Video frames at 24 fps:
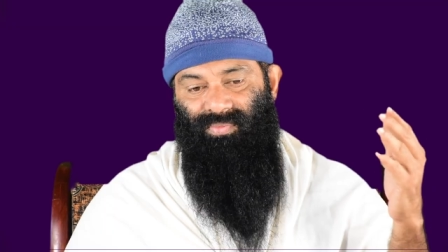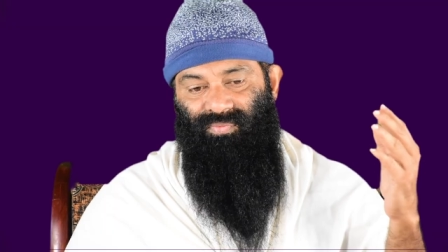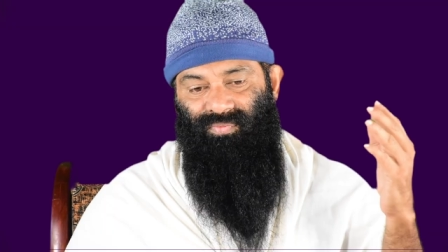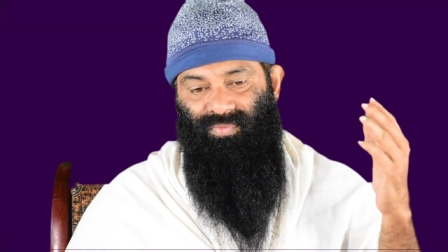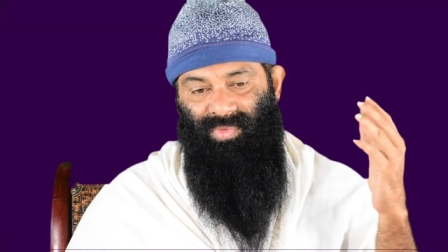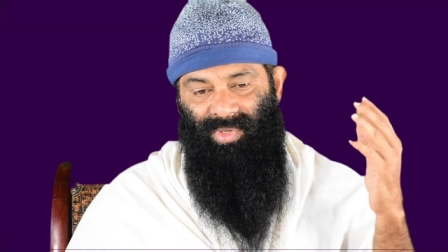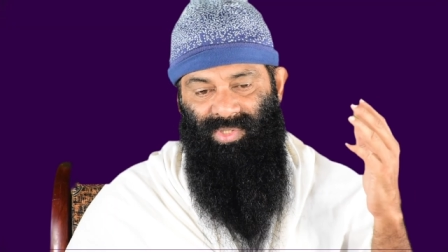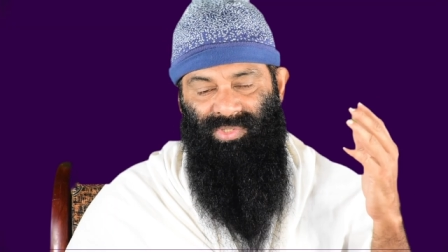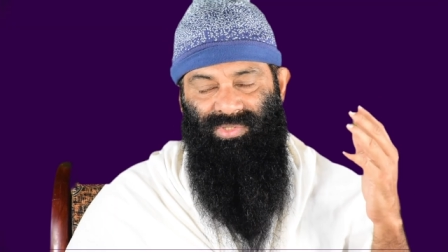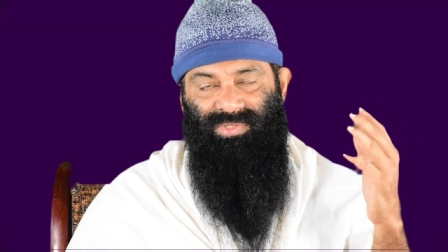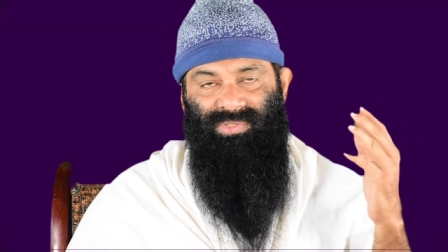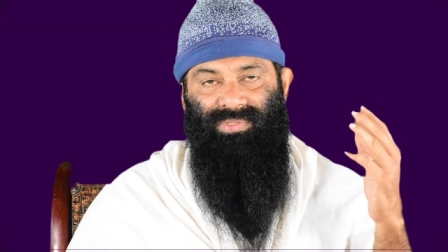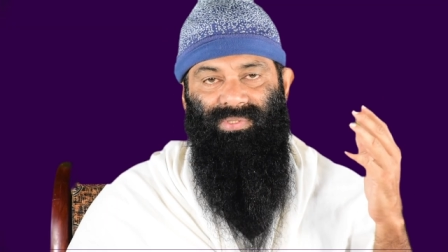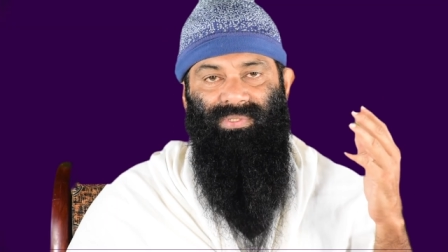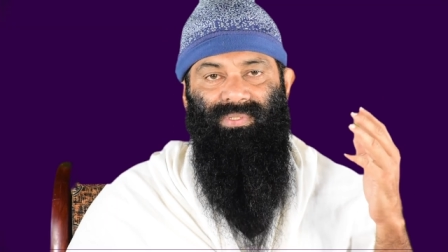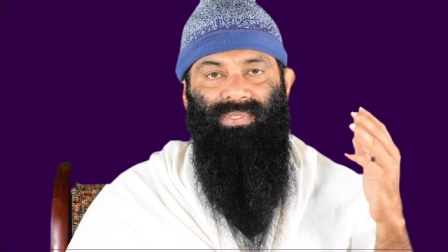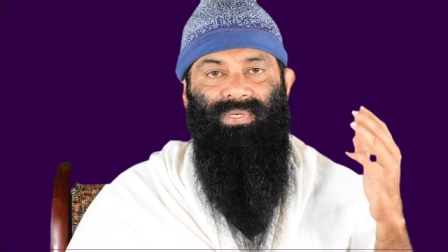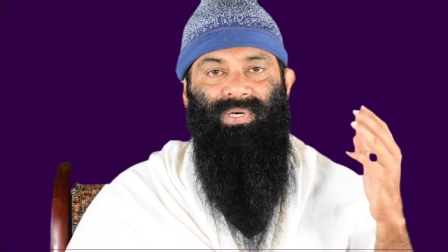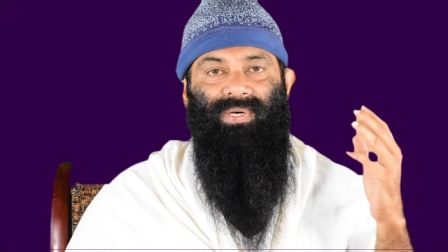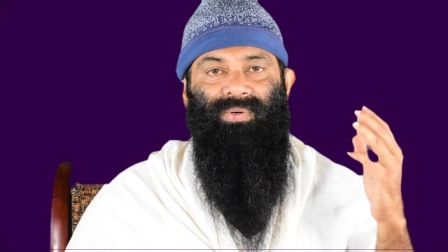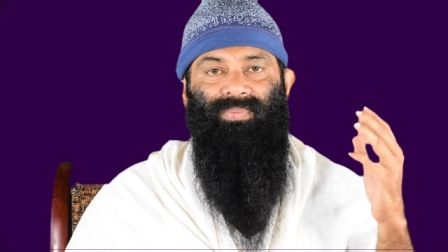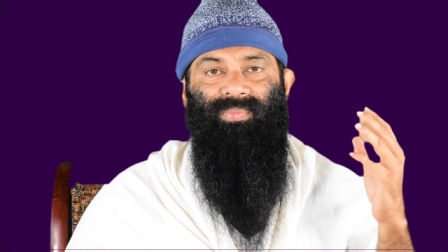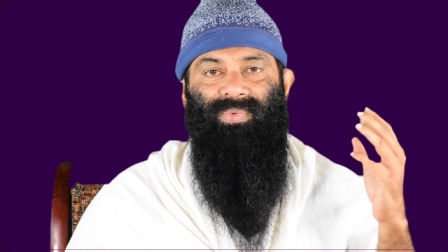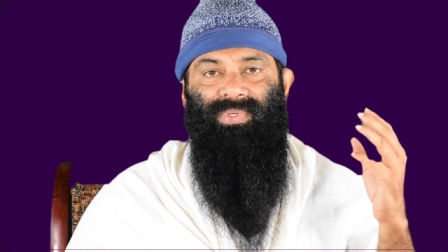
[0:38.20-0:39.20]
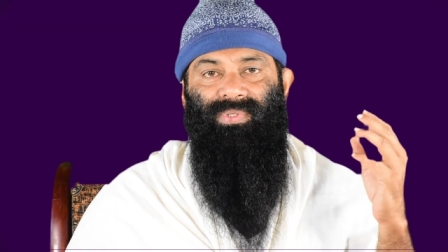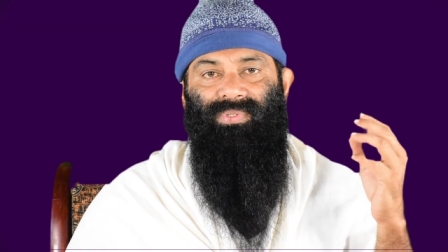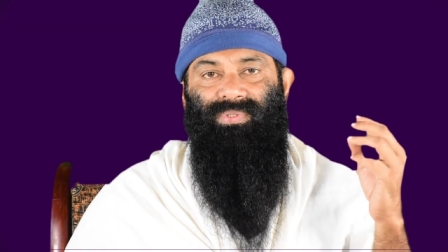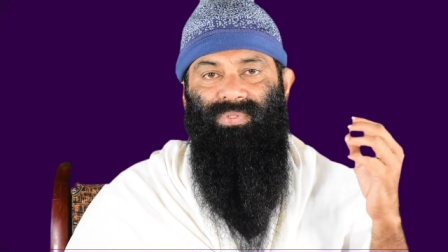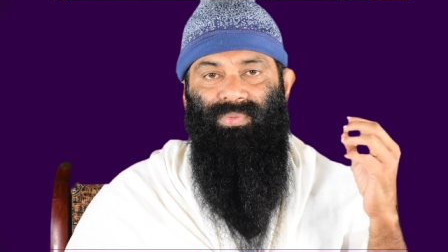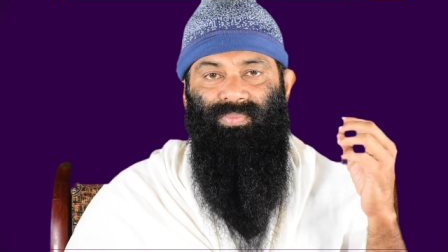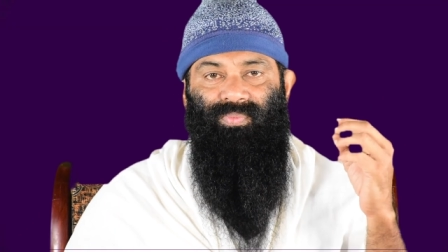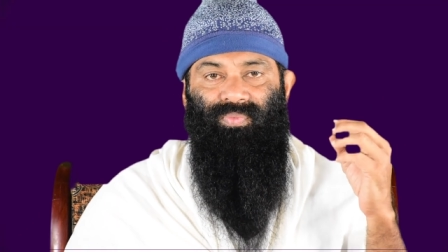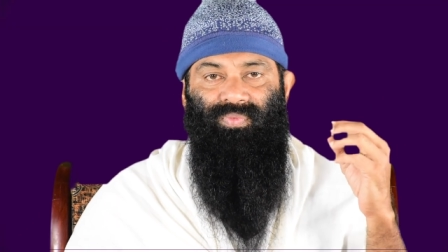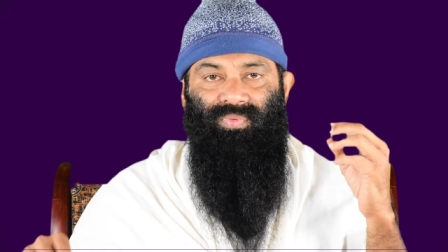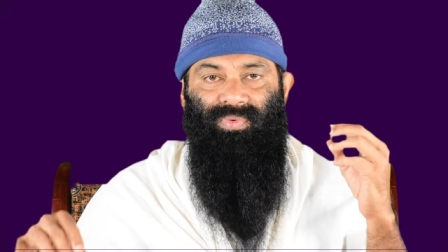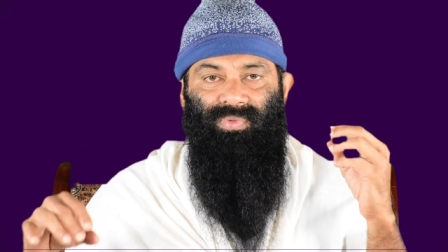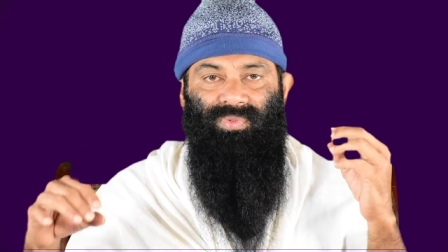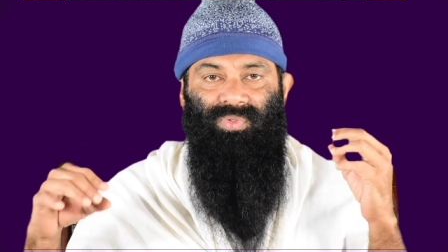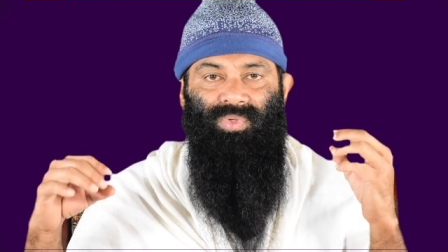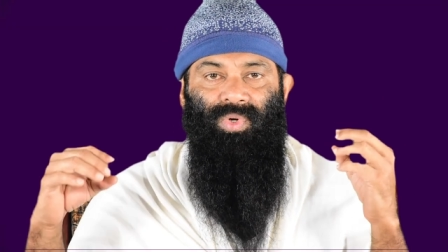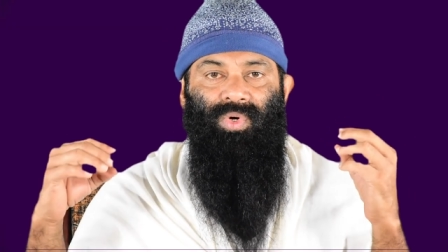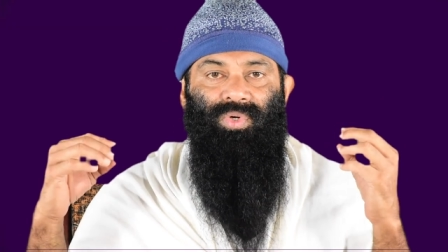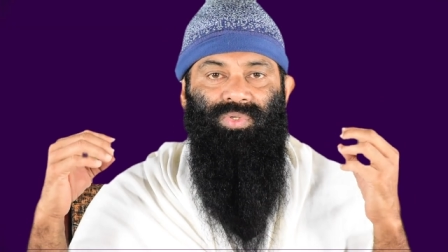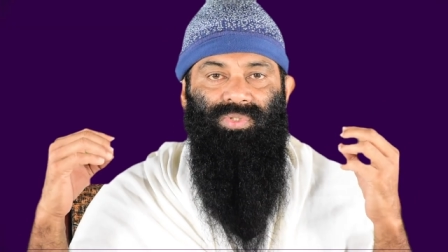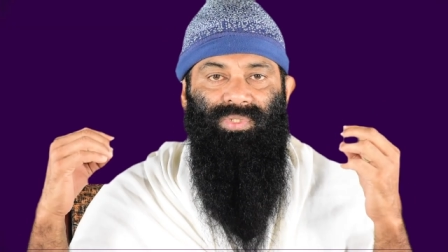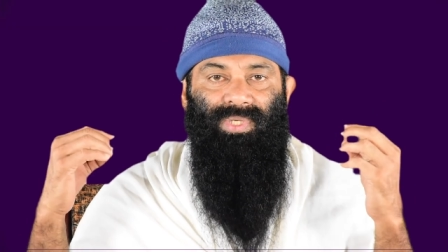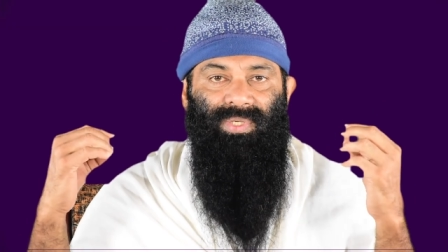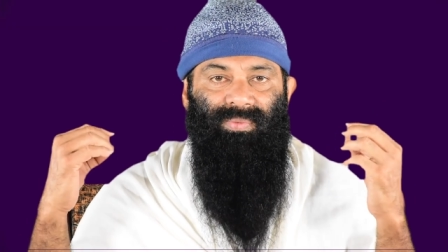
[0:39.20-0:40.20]
First government, the
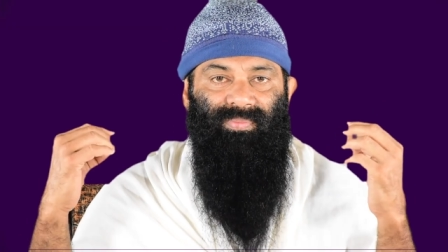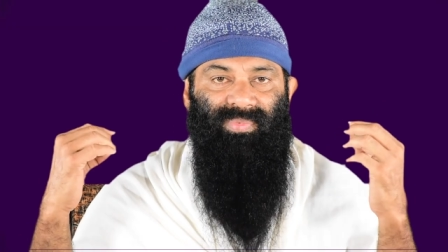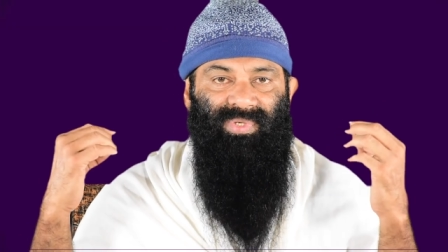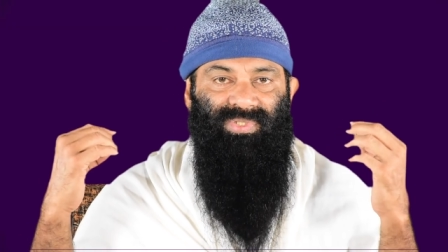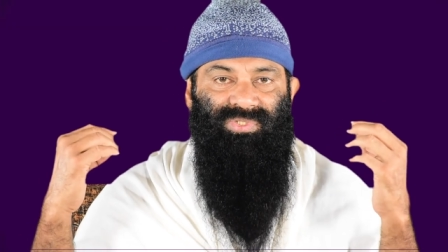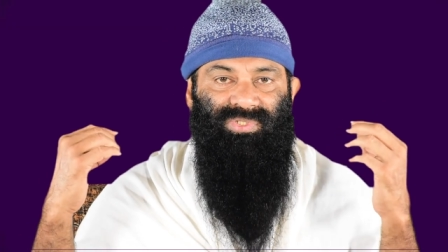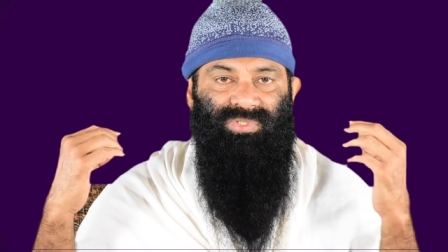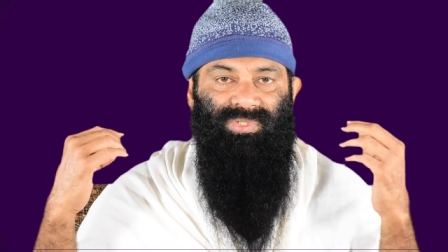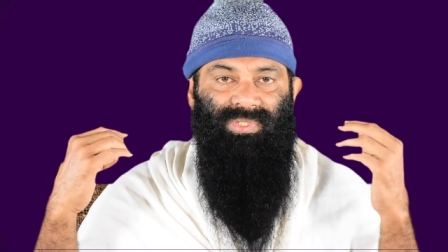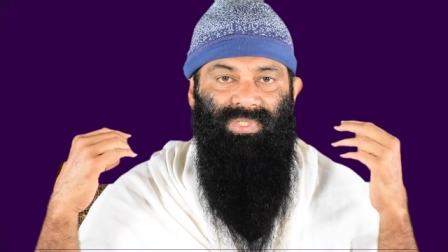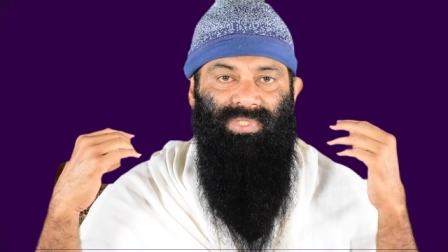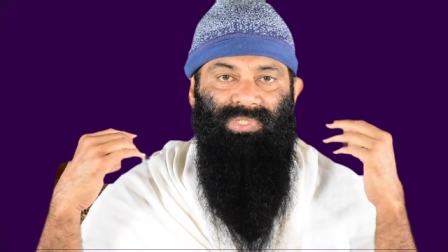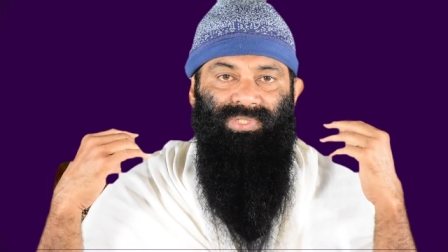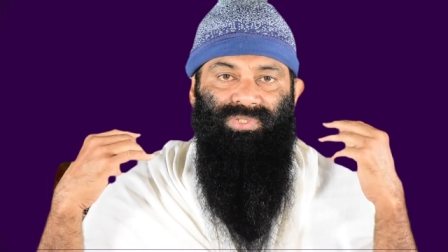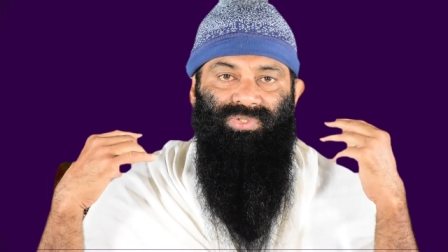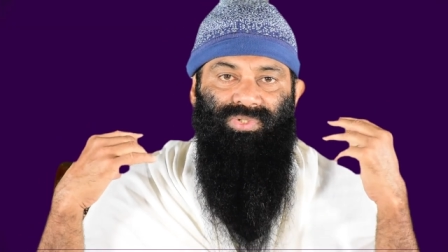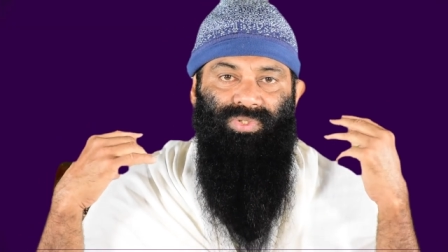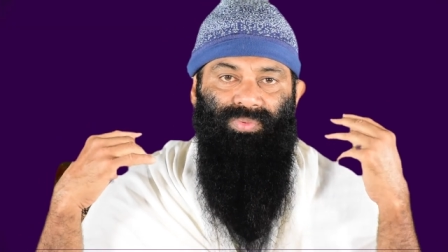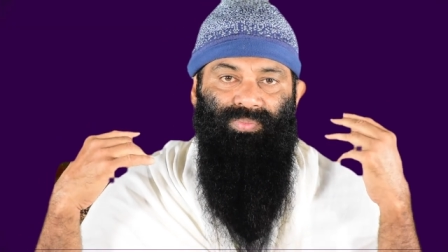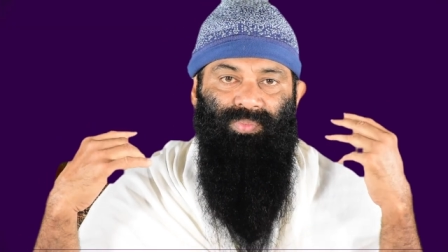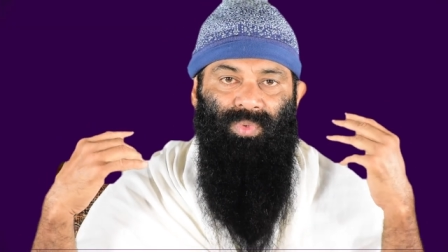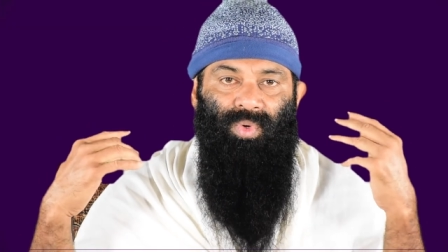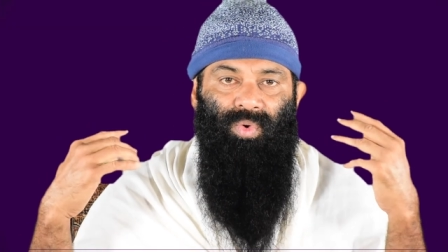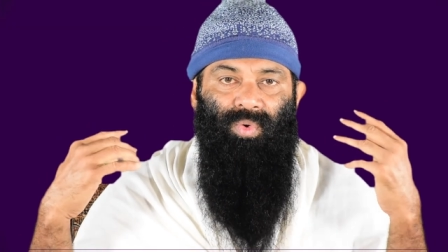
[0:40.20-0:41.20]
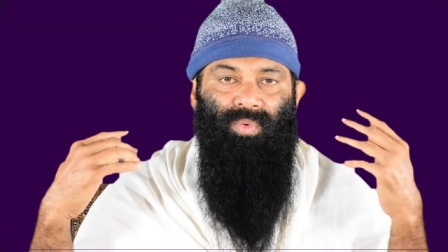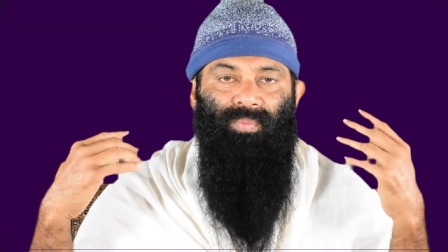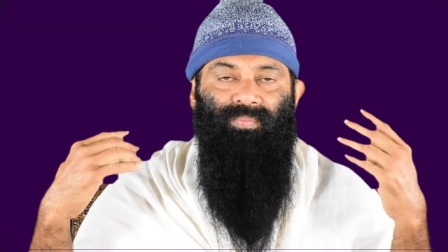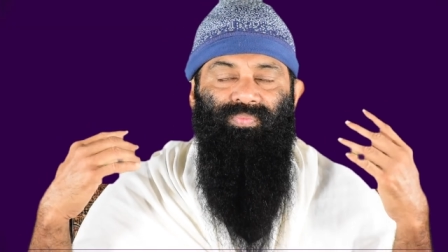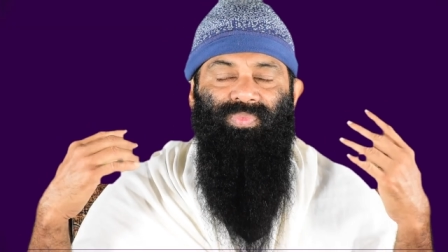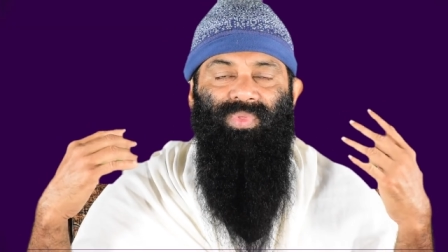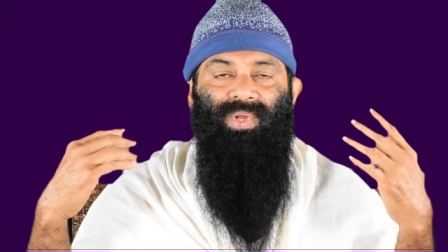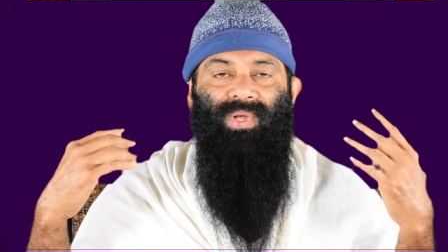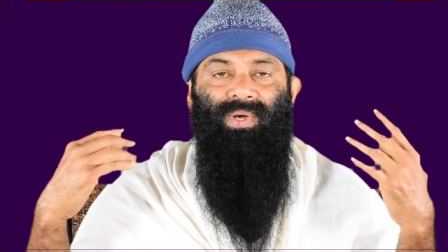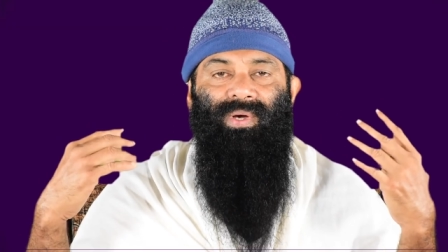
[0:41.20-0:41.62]
total machinery should move.